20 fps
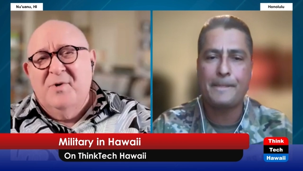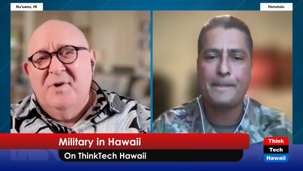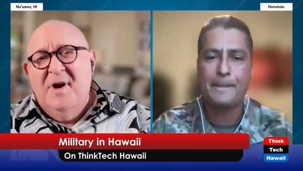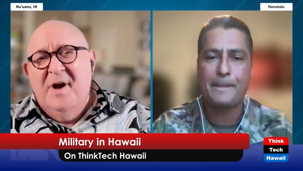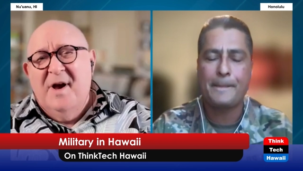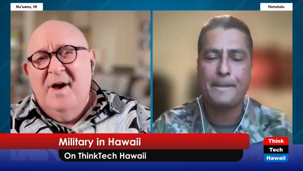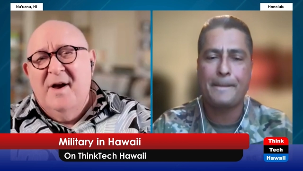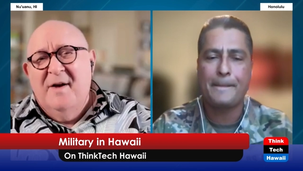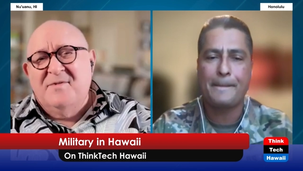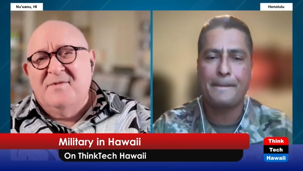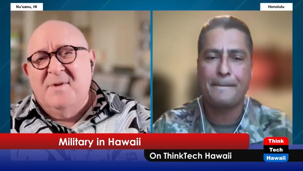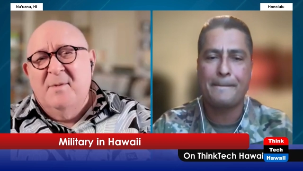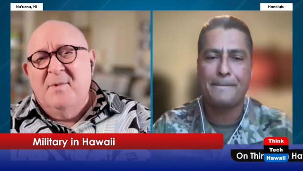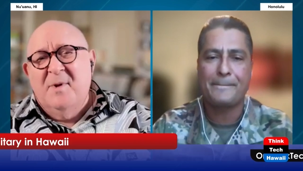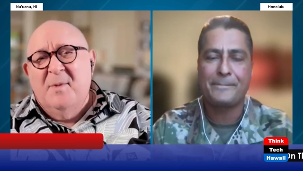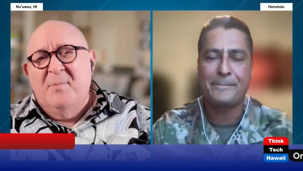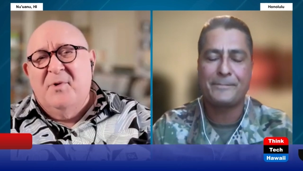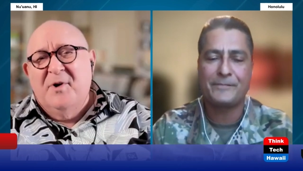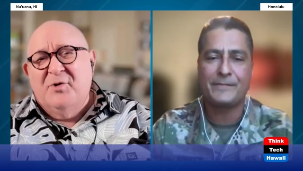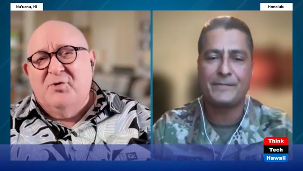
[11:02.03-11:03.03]
Speaker 1: we have, some
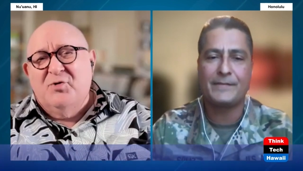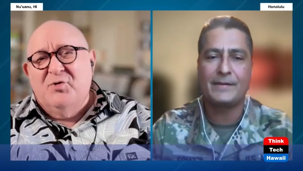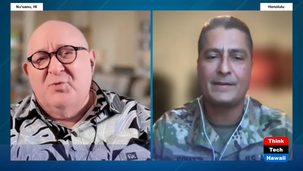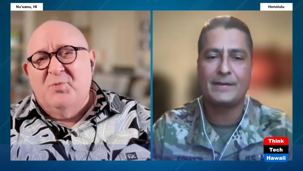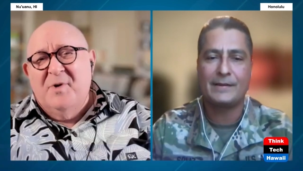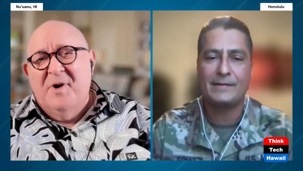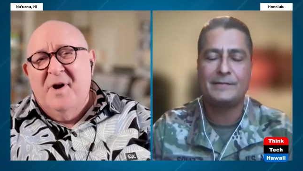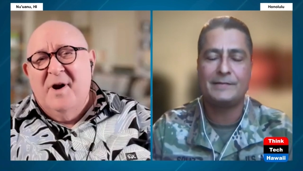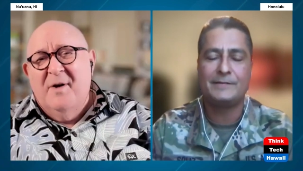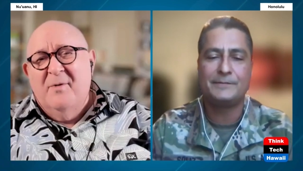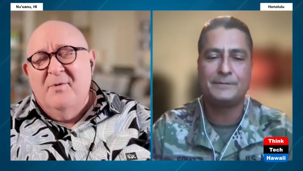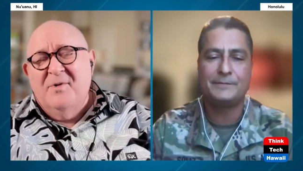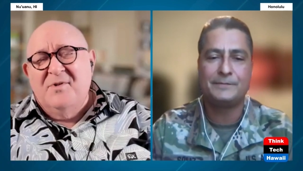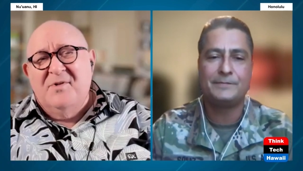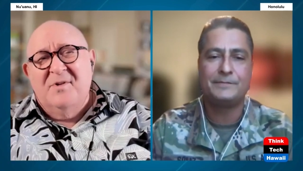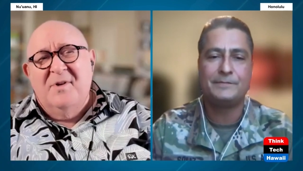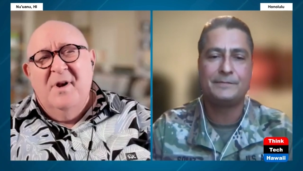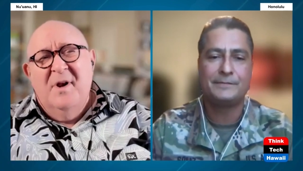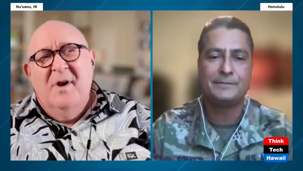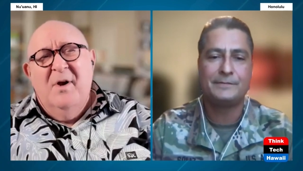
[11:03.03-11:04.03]
of the pictures we have,
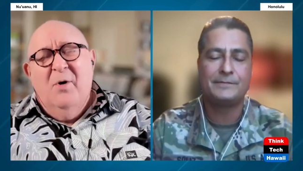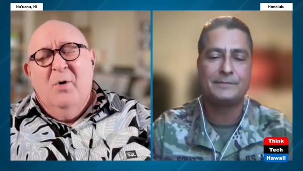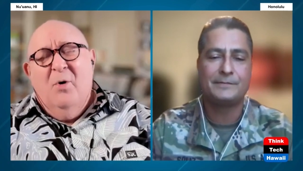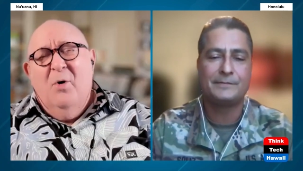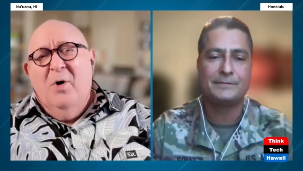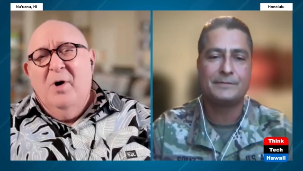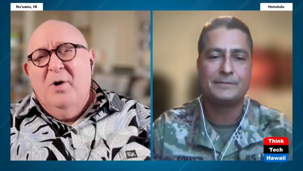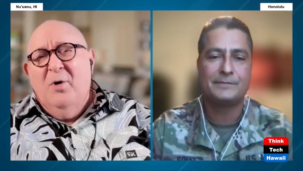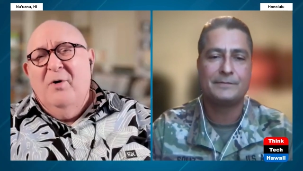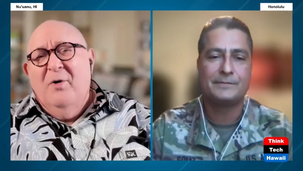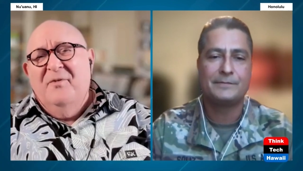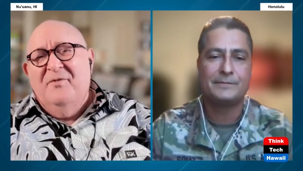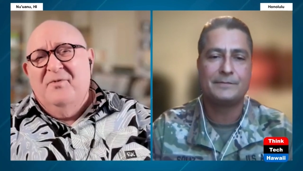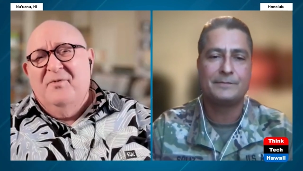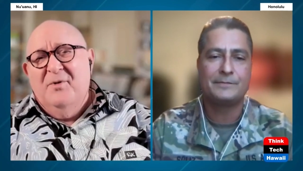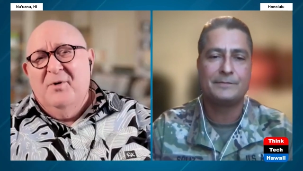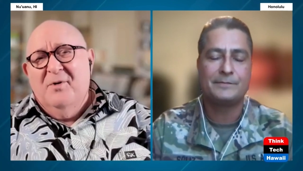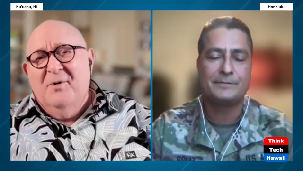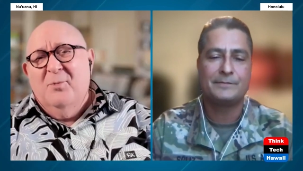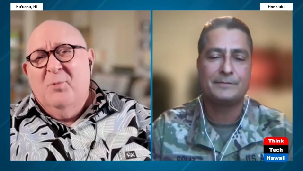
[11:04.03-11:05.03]
which is all
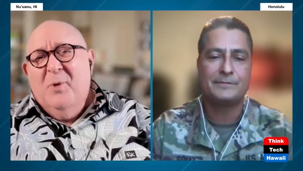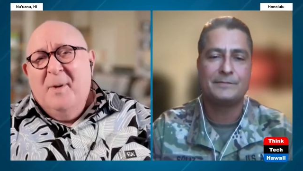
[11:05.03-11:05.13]
off your